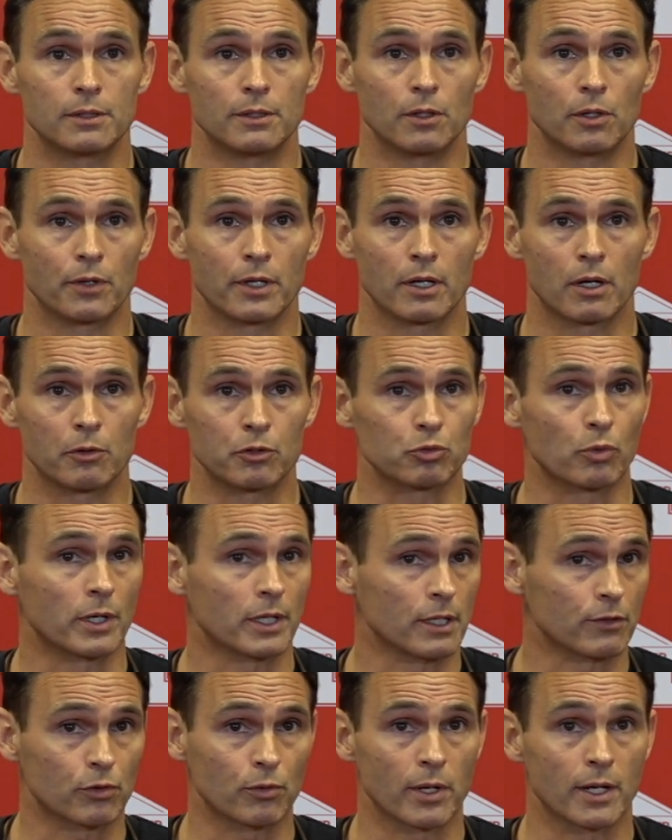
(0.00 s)
You know, they always
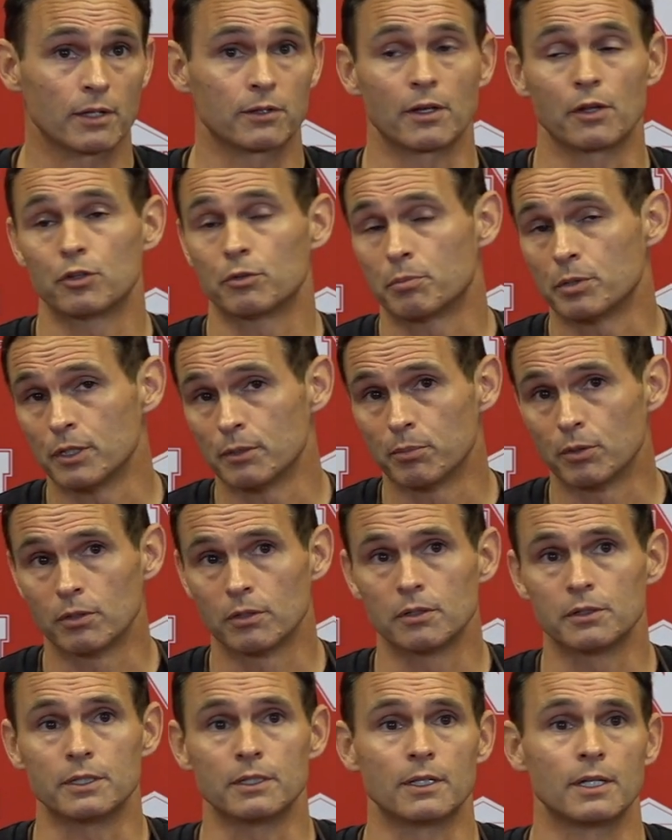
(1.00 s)
want to give credit to other
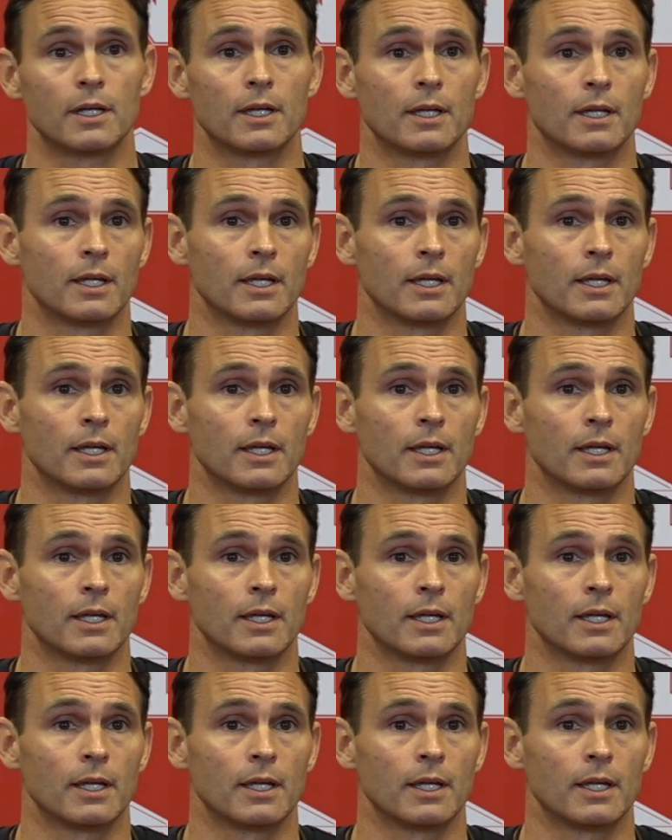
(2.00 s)
people and